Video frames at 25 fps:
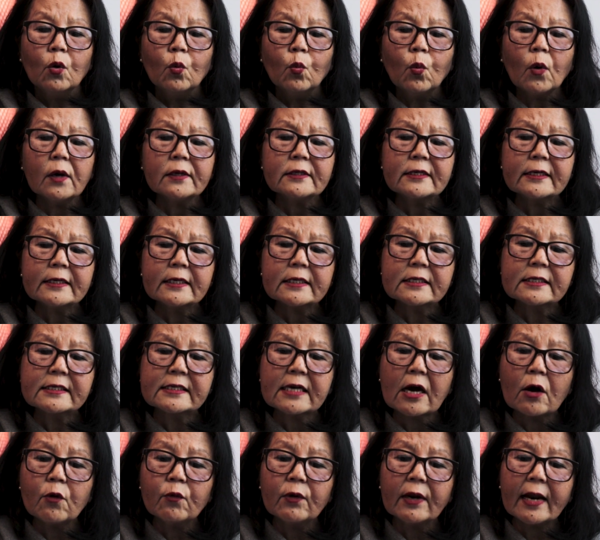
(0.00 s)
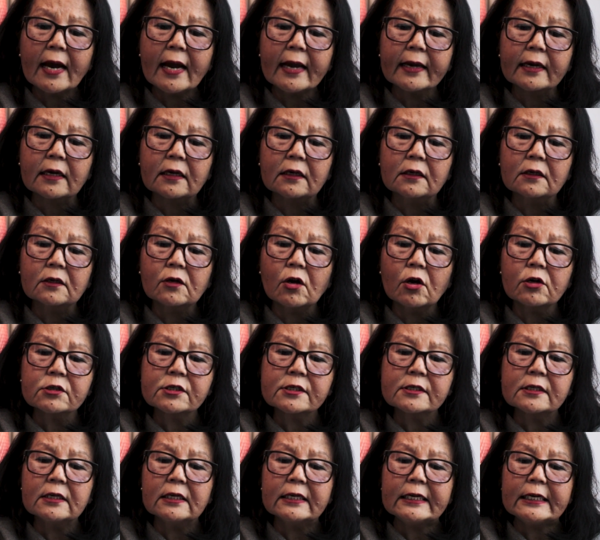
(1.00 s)
"What did it sound like?"
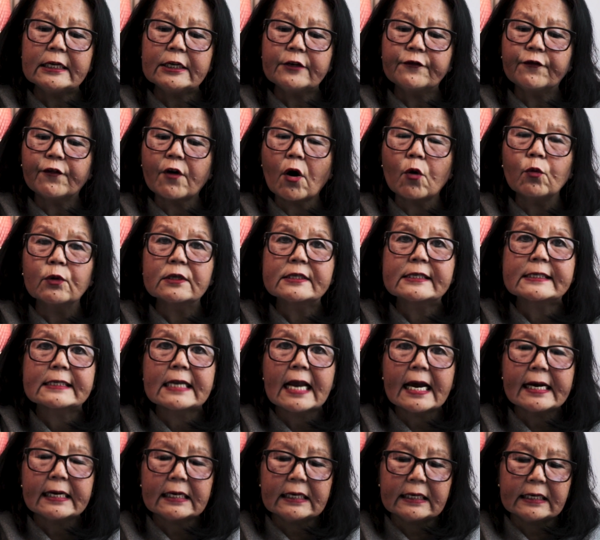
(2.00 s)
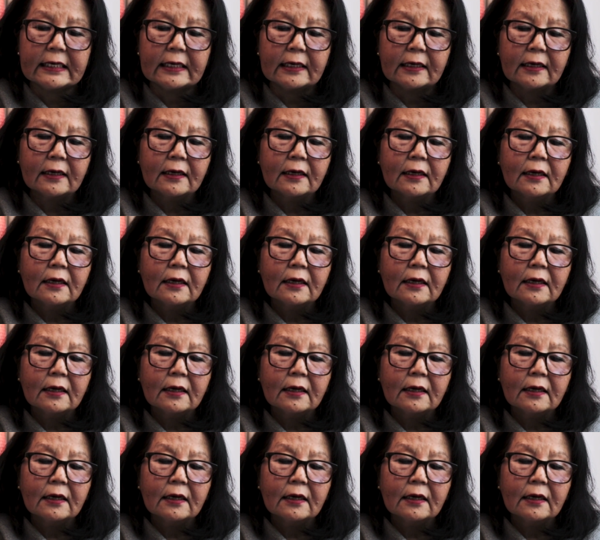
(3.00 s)
Klaussner leaned forward slightly,